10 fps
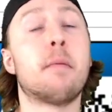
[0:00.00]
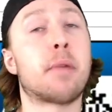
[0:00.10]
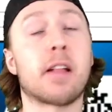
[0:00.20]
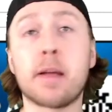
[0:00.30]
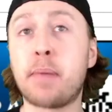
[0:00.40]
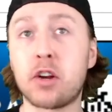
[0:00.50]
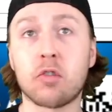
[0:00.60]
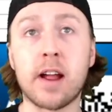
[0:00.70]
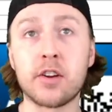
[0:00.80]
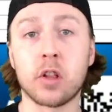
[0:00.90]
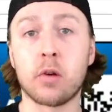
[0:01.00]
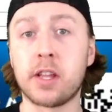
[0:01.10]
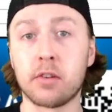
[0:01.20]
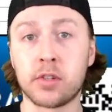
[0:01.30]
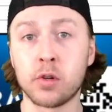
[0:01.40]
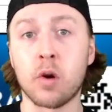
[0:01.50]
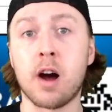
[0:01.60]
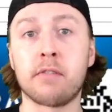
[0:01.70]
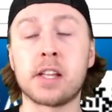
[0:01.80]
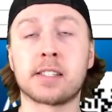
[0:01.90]
But I like Pietrangelo here too,
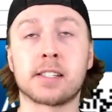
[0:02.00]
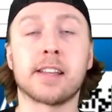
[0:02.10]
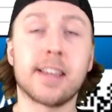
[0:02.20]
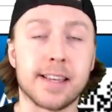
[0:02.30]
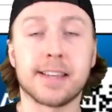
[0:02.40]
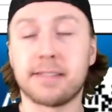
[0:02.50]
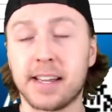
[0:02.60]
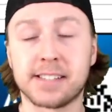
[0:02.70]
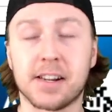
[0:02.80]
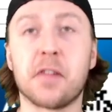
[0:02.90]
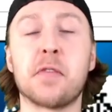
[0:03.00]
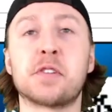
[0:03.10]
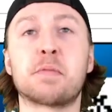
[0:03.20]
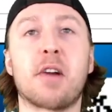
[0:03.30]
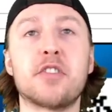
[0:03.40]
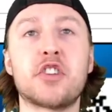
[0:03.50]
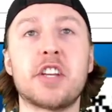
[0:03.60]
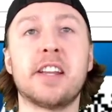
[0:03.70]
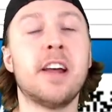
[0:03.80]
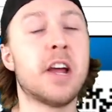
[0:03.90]
obviously. He is on the
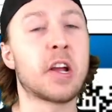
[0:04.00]
spreadsheet.